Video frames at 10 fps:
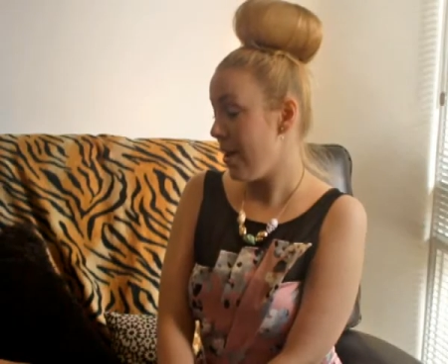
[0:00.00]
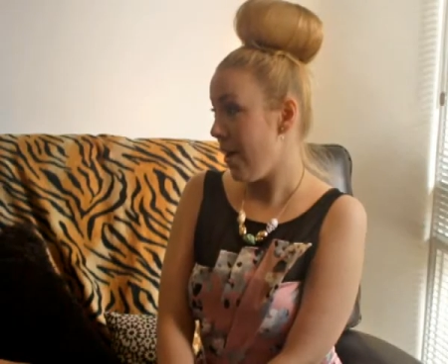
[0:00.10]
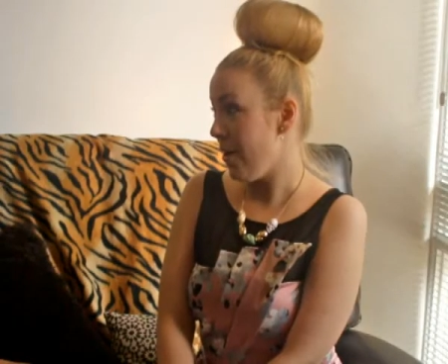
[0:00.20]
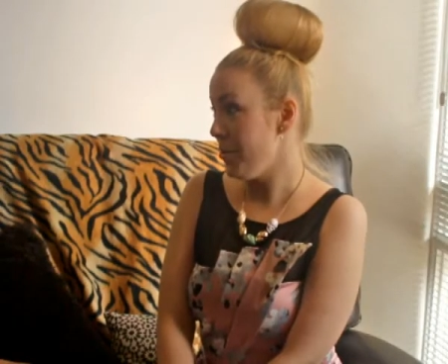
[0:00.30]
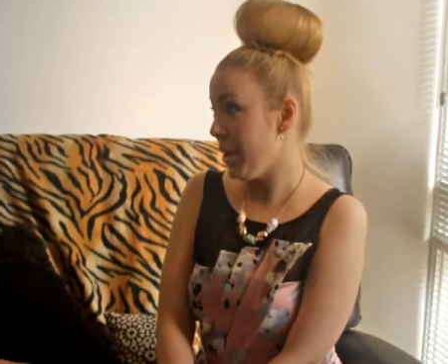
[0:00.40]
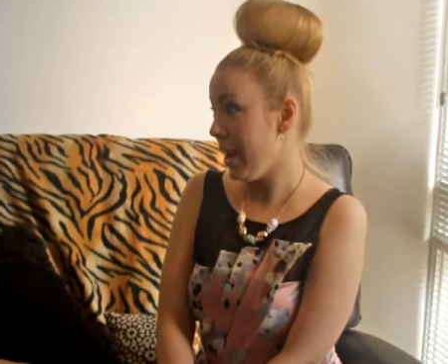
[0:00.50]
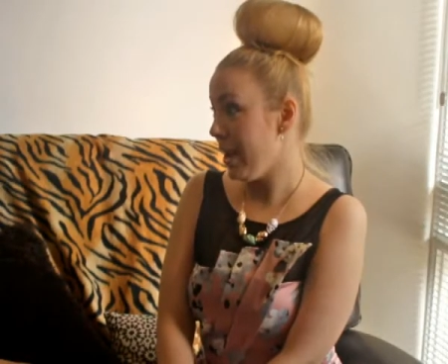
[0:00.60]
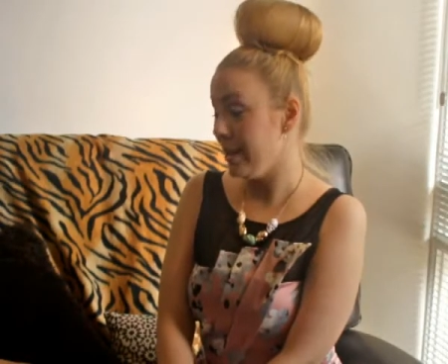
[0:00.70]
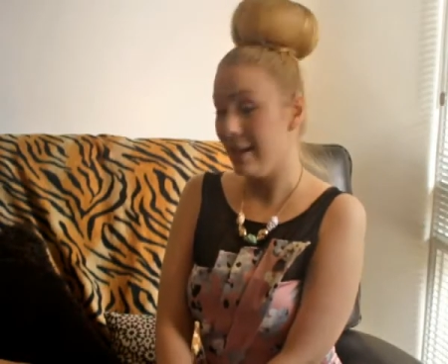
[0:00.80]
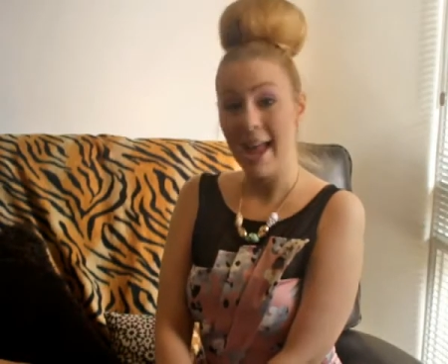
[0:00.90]

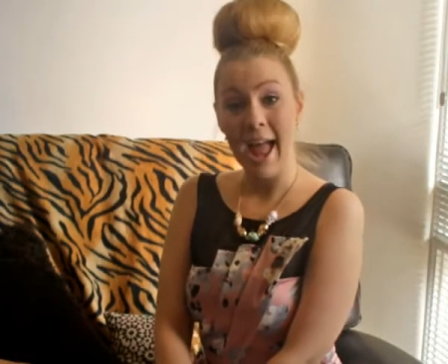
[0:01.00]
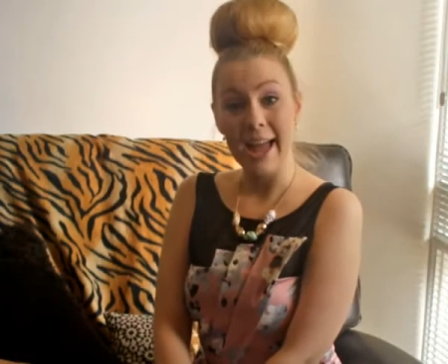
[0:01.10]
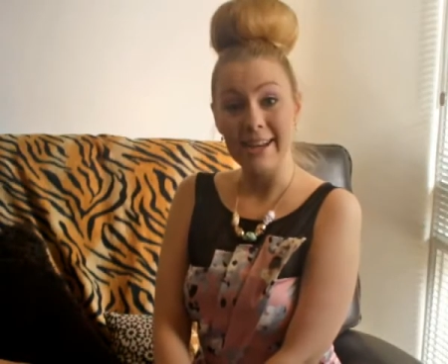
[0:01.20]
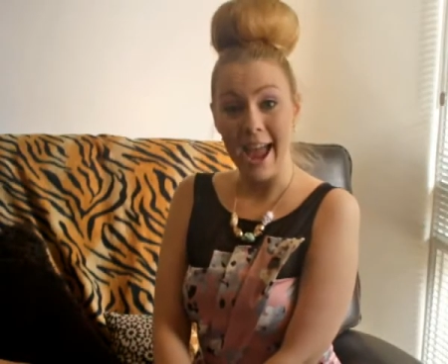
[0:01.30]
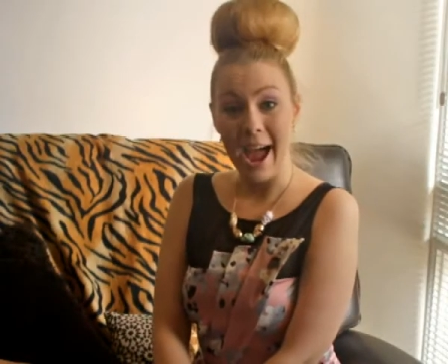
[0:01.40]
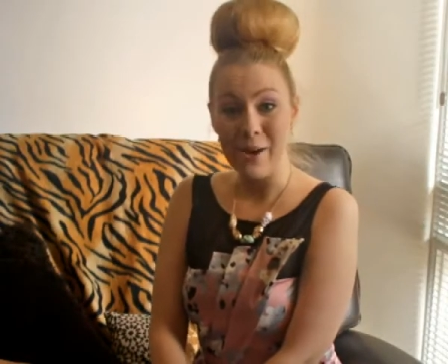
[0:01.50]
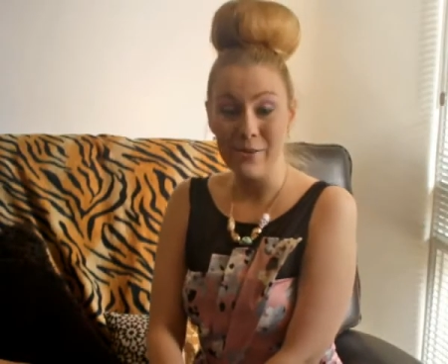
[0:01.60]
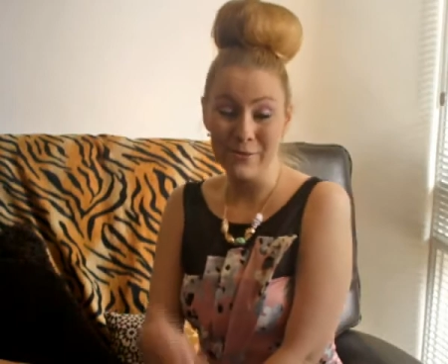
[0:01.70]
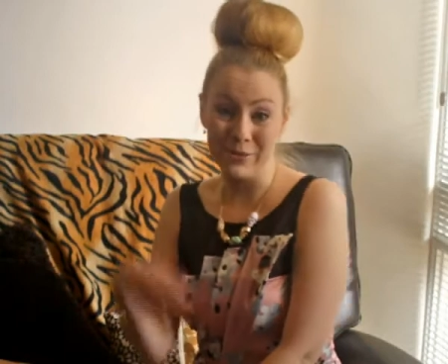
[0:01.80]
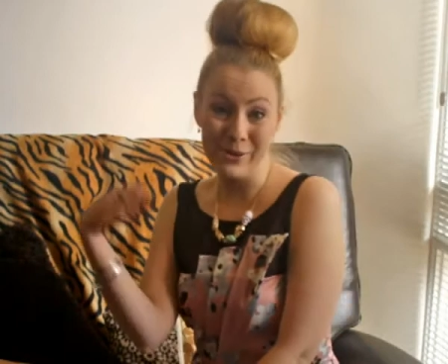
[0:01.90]
Okay,
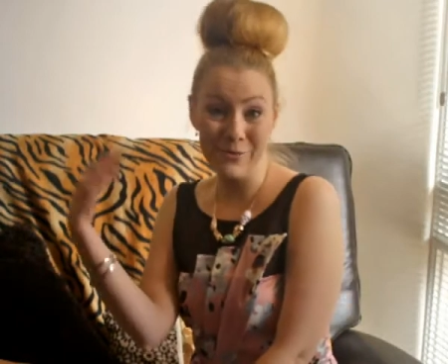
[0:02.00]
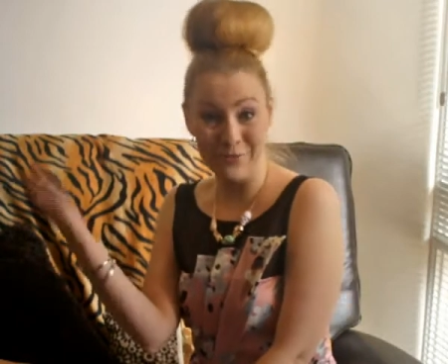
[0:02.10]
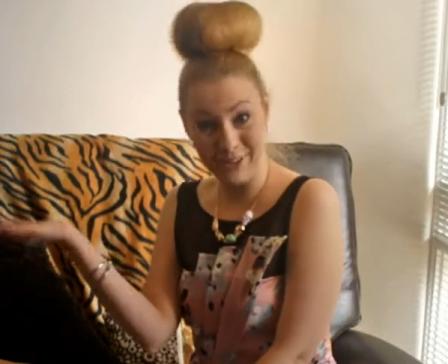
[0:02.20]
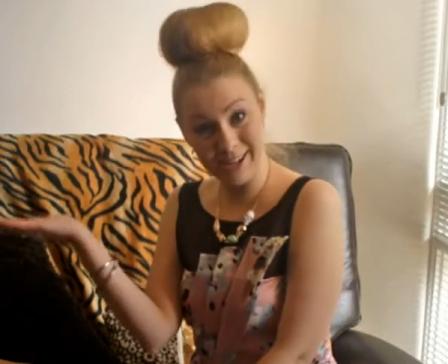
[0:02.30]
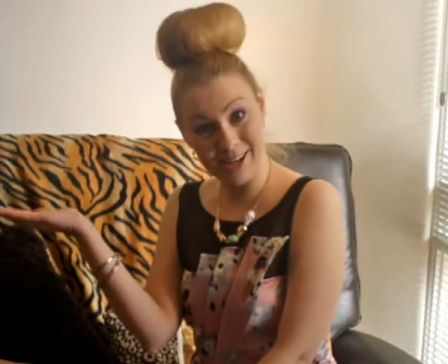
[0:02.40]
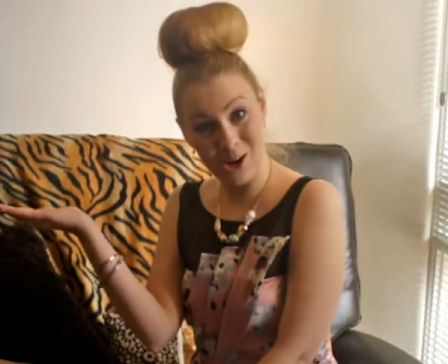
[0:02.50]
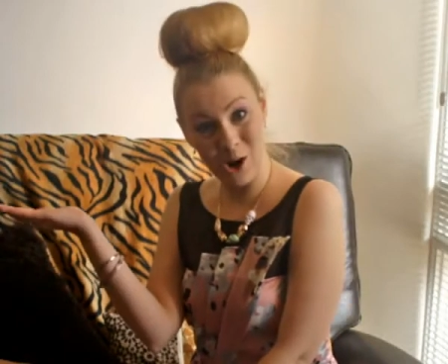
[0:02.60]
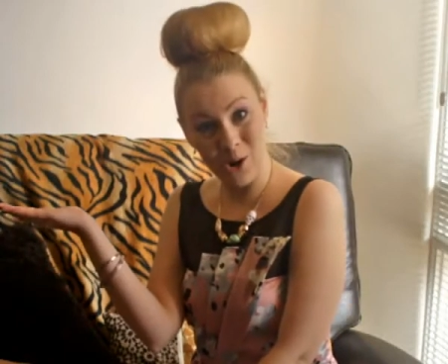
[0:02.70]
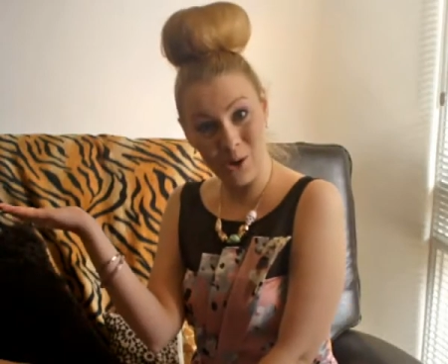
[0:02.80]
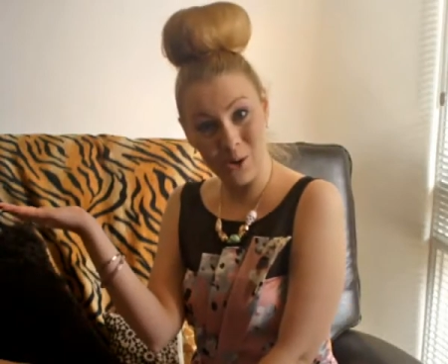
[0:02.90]
now for a
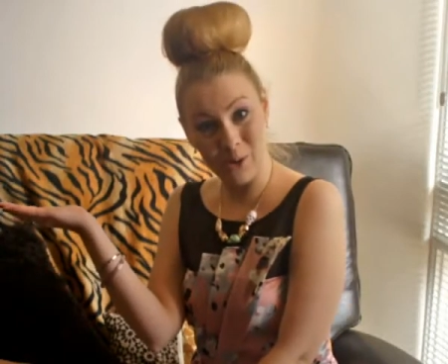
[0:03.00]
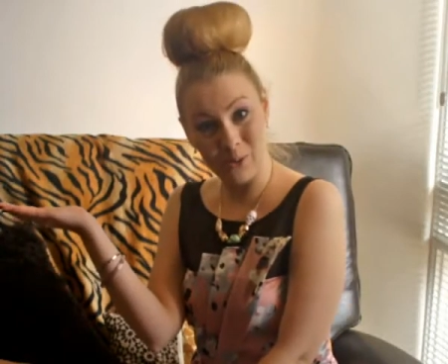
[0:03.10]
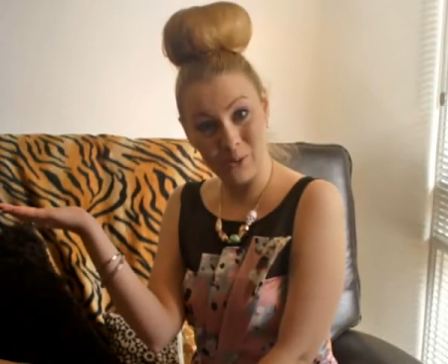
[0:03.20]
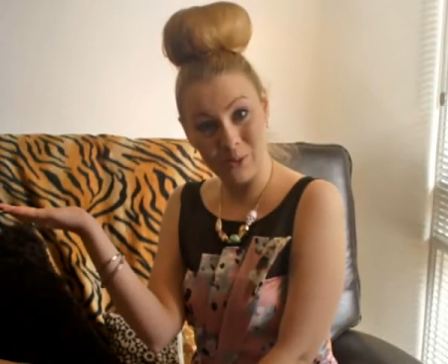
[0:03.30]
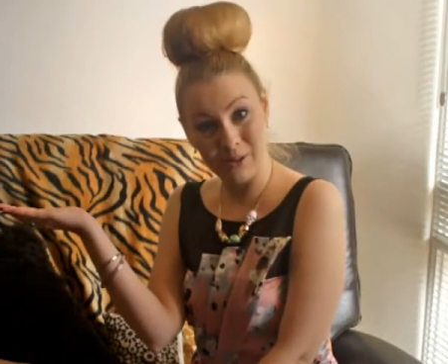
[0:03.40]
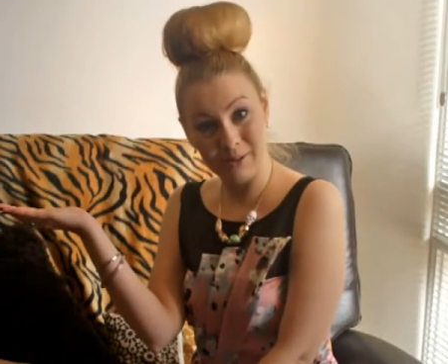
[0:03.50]
video.